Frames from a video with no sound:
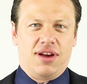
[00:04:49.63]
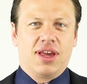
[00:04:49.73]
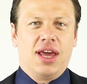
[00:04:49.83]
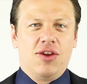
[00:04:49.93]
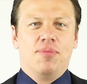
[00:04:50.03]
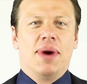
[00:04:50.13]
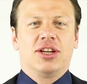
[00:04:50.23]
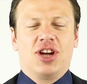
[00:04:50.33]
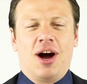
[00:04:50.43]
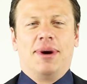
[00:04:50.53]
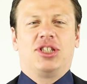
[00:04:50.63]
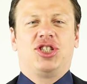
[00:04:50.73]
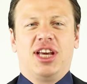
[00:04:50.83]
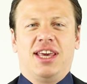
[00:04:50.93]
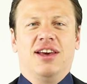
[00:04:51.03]
Can you imagine how much
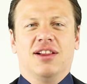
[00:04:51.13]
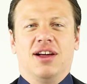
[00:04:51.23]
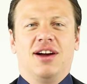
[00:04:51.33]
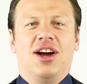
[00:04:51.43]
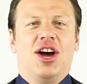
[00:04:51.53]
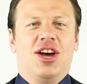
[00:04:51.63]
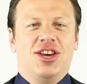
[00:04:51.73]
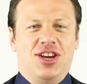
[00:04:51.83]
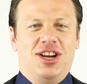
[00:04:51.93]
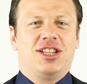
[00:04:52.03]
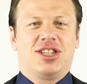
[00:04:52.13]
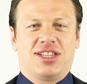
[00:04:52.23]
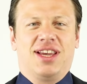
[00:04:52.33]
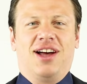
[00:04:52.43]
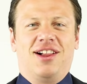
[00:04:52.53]
tequila you need to
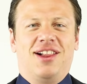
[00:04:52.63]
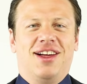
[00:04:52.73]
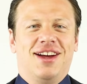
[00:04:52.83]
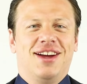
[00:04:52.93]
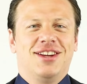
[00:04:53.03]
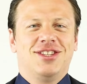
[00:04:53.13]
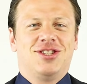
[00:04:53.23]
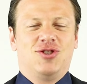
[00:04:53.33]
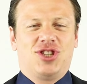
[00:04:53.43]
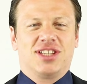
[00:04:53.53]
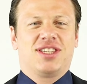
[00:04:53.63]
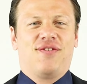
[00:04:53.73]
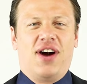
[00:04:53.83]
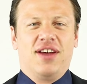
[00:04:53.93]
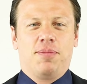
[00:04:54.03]
sell to
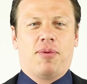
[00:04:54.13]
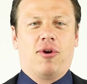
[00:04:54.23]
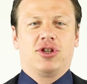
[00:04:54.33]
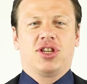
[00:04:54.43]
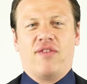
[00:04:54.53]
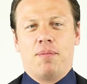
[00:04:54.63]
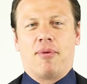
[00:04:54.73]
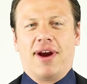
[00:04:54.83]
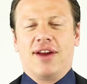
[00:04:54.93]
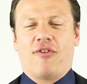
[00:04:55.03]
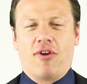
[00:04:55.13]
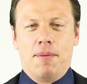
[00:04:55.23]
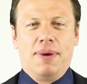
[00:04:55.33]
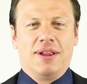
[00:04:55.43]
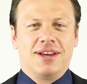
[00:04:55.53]
justify the purchase of a brand for
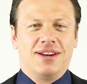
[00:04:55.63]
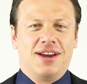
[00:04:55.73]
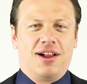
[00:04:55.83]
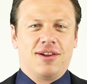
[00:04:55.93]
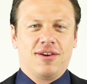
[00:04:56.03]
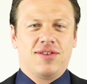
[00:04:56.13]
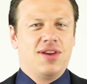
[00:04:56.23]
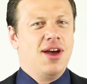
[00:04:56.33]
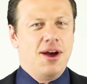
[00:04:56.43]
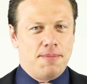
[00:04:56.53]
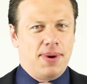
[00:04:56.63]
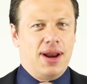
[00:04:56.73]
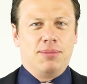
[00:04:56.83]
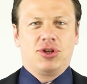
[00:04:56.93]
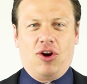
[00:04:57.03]
$1 billion? But
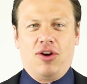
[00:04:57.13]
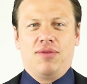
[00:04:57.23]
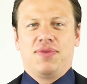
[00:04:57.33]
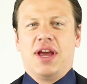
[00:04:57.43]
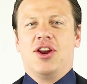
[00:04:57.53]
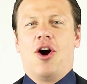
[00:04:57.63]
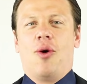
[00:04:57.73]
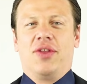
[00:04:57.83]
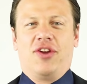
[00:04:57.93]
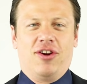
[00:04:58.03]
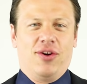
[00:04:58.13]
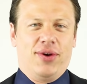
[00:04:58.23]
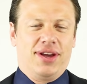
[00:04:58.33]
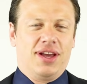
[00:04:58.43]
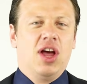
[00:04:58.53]
I'm sure they know what they're
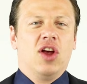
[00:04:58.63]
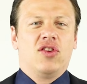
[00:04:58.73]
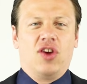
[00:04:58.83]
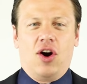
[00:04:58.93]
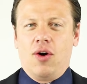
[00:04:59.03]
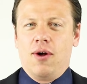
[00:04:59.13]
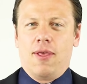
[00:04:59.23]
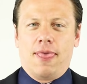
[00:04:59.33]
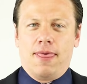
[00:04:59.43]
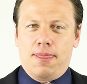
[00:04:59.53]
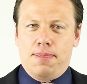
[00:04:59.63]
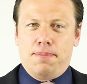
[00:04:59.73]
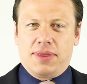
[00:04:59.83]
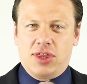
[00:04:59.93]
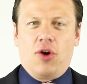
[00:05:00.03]
doing. So
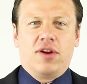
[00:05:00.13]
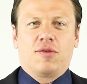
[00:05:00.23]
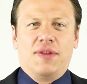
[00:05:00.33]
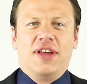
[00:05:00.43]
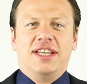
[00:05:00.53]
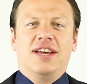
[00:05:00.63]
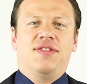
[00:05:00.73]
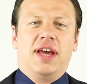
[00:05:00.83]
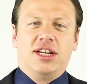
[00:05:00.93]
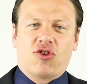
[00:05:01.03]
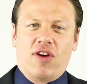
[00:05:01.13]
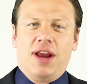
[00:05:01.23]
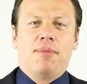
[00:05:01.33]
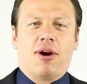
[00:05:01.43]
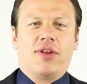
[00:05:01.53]
But notice what they did. They
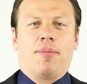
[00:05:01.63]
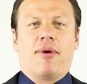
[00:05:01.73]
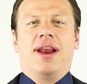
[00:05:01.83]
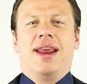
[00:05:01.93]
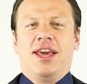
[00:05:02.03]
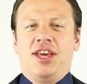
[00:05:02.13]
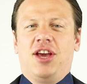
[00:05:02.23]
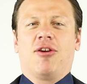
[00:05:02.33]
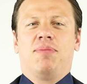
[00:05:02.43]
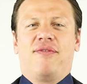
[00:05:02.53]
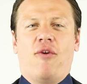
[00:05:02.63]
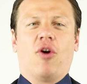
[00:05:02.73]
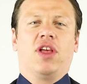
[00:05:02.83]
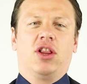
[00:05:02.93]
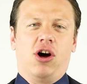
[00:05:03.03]
trademarked their brand a year
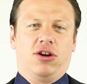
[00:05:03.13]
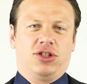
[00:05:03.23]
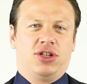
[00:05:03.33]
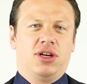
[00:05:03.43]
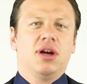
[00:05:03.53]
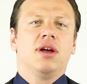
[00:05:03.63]
before they launched.